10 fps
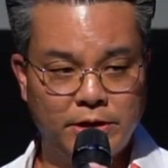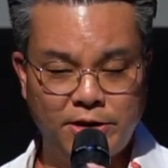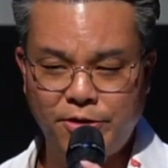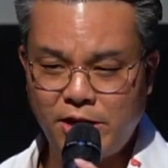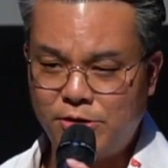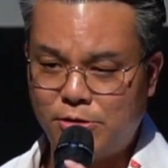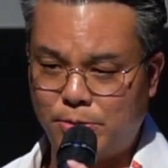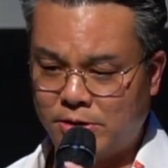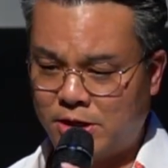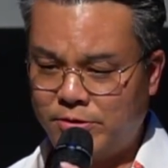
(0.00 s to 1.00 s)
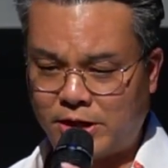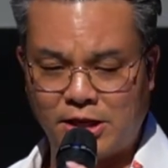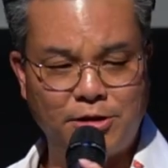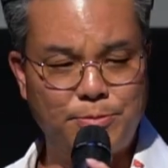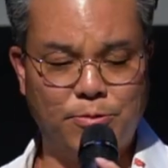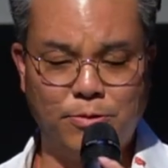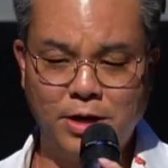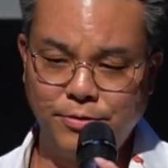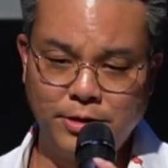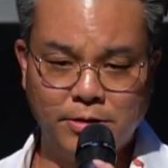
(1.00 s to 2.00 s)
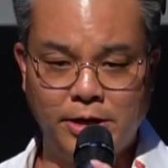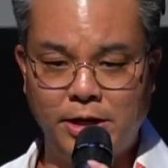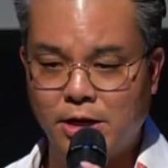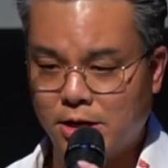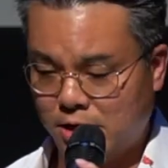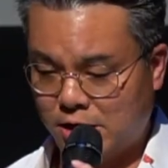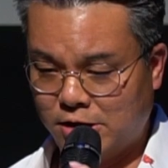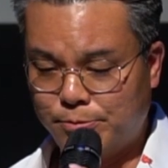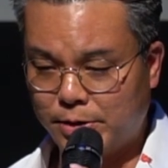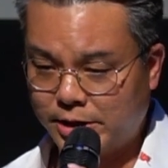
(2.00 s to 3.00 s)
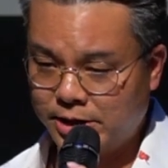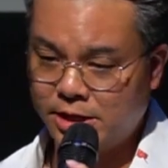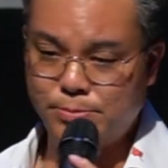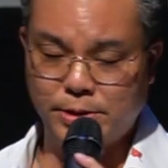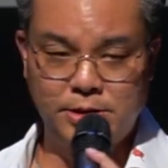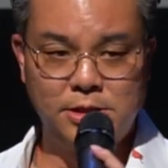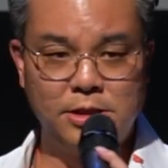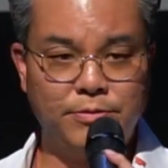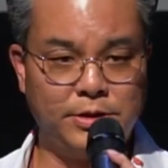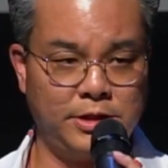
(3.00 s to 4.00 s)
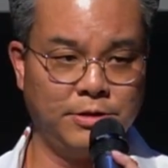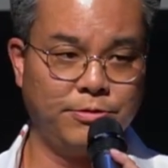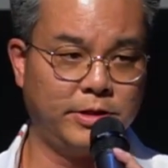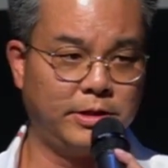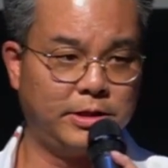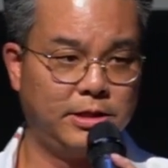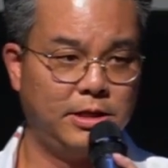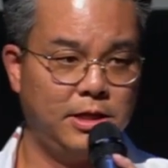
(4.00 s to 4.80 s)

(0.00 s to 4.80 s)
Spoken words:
And I thought I knew about love, like I love my wife dearly, I love my kids, but this love is different.